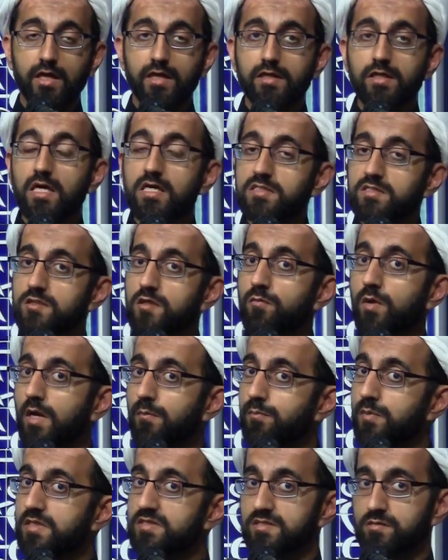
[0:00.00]
Yes, there
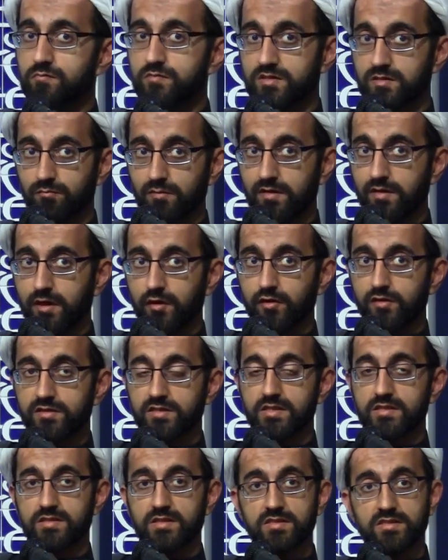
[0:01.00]
might be some
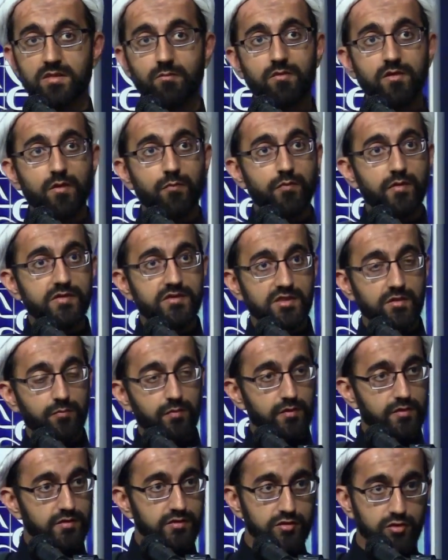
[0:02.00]
similarities, and some of the
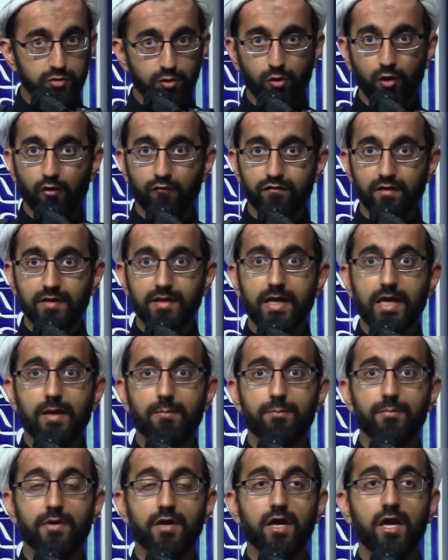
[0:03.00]
principles do
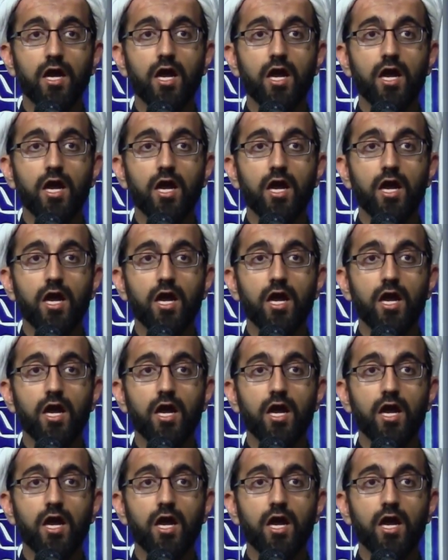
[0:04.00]
overlap.